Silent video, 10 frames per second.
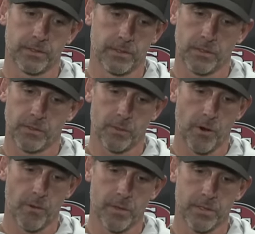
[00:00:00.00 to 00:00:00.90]
talk to them
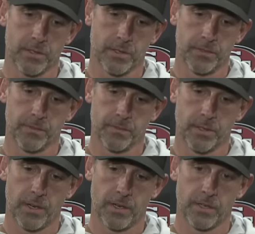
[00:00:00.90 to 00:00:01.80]
always, so,
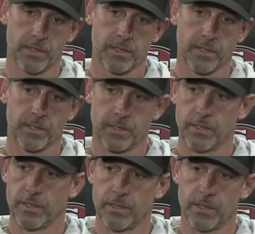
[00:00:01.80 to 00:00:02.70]
and it's,
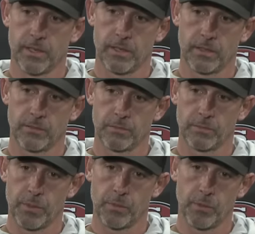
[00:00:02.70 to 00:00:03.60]
I think
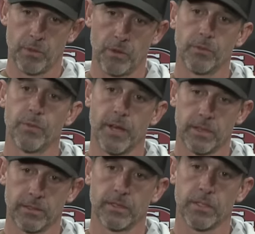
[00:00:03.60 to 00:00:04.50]
people know from
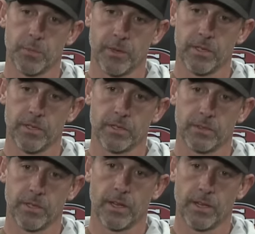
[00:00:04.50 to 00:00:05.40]
that
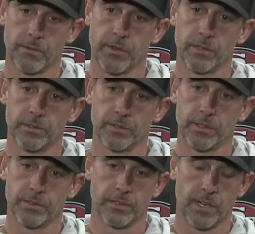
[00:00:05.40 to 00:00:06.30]
experience how that felt.
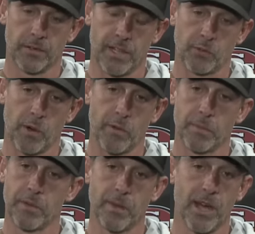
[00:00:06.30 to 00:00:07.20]
And I don't think that's why we
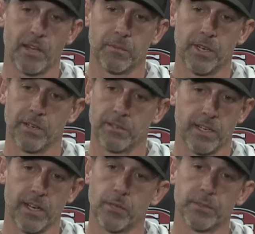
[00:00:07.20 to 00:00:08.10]
played bad, but I don't
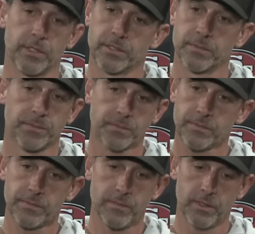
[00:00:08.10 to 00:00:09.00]
think it helped us.
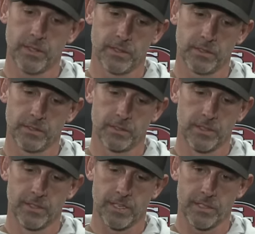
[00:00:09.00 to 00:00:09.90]
And
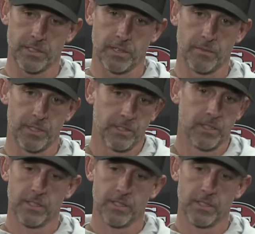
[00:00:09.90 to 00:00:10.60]
that's just, I mean,